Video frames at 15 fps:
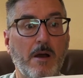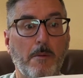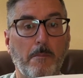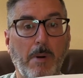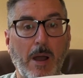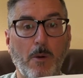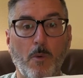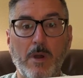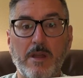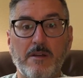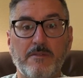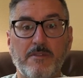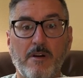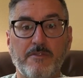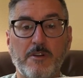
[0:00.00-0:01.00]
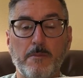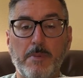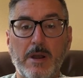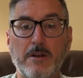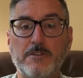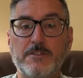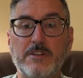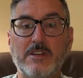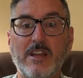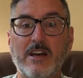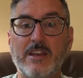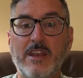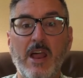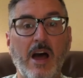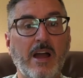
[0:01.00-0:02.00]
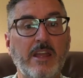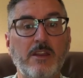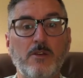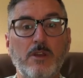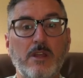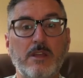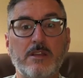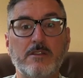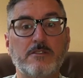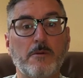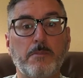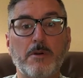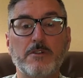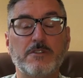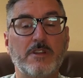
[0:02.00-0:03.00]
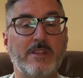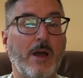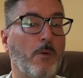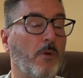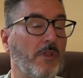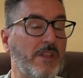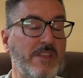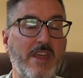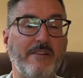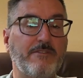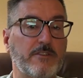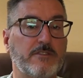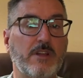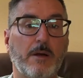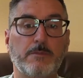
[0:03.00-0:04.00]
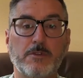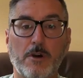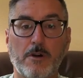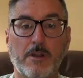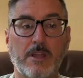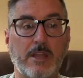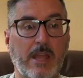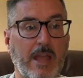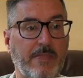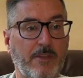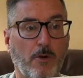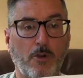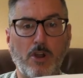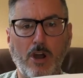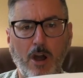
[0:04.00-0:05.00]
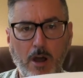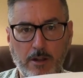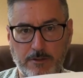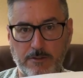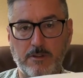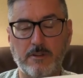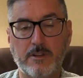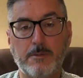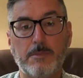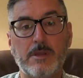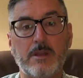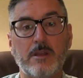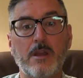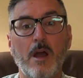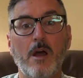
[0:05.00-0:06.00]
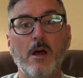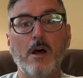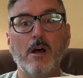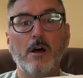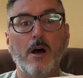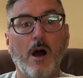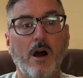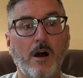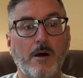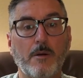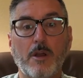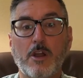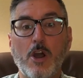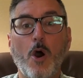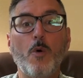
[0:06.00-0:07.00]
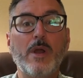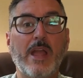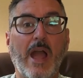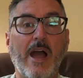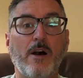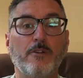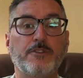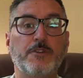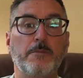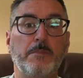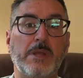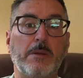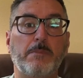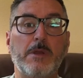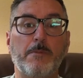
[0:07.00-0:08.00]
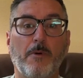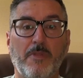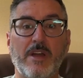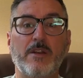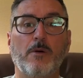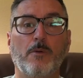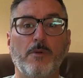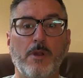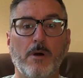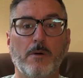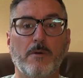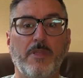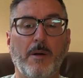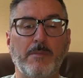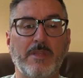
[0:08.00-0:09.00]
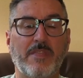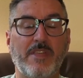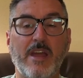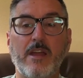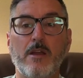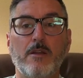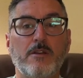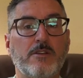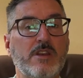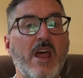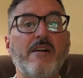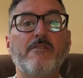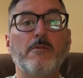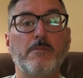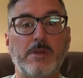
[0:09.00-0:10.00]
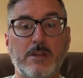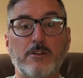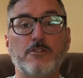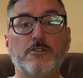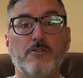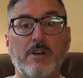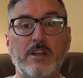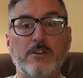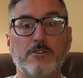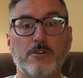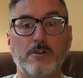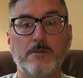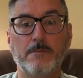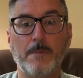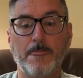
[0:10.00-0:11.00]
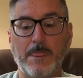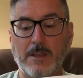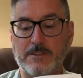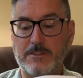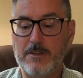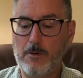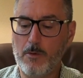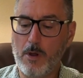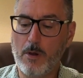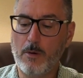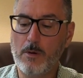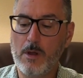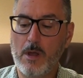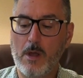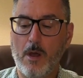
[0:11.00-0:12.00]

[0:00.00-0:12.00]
by way of comparison, a 9 is a person that will never stop talking, and they'll constantly be going out to meet people they don't know. I mean, they never meet a stranger. A 0